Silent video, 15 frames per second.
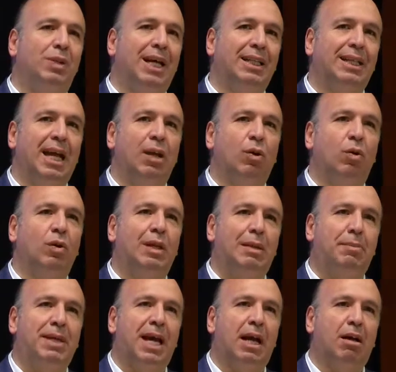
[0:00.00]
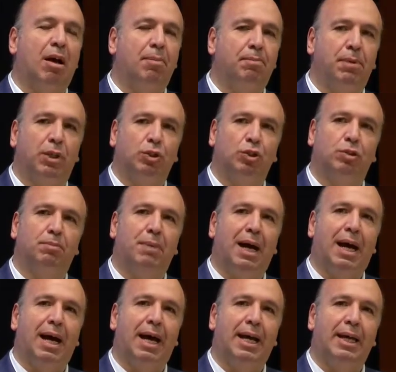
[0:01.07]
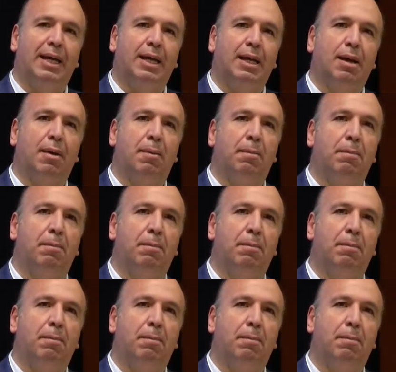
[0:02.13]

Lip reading: that can only be accomplished by